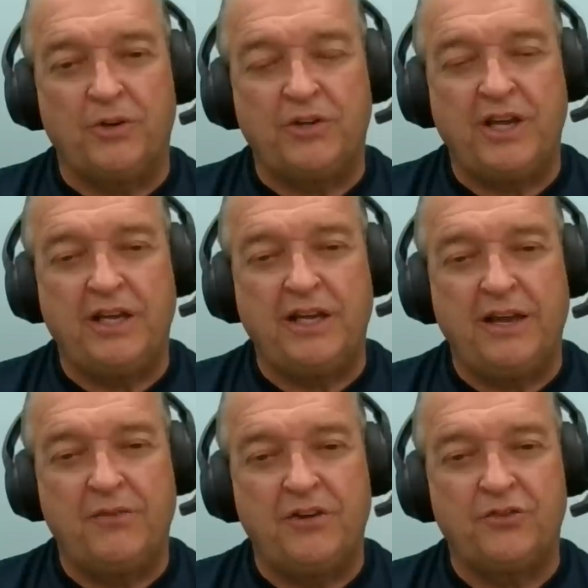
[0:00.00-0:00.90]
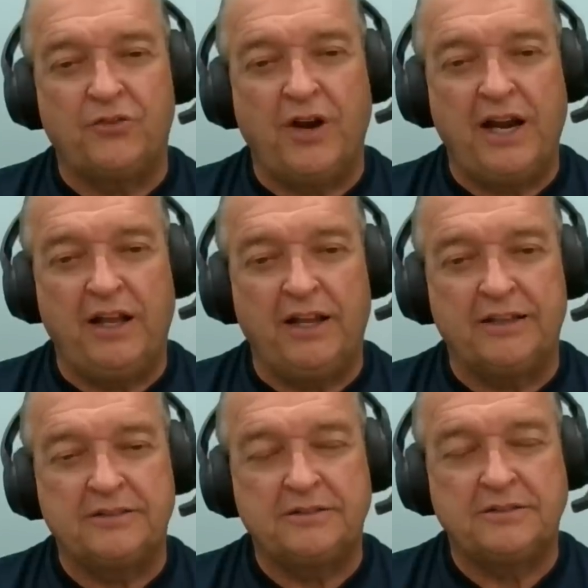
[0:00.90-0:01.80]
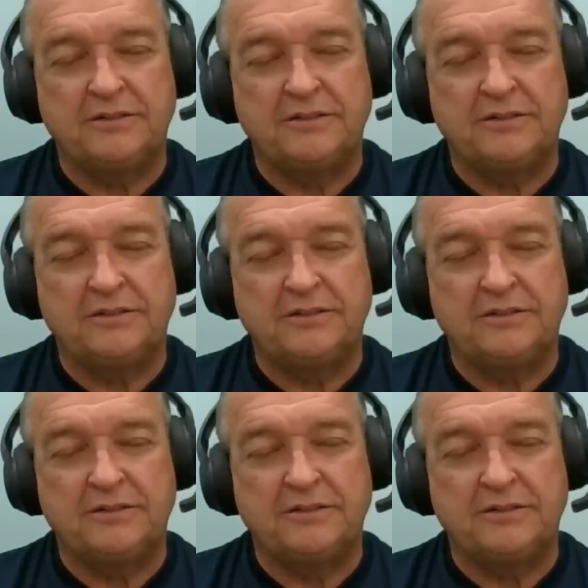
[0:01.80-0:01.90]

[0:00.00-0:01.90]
which King David is writing,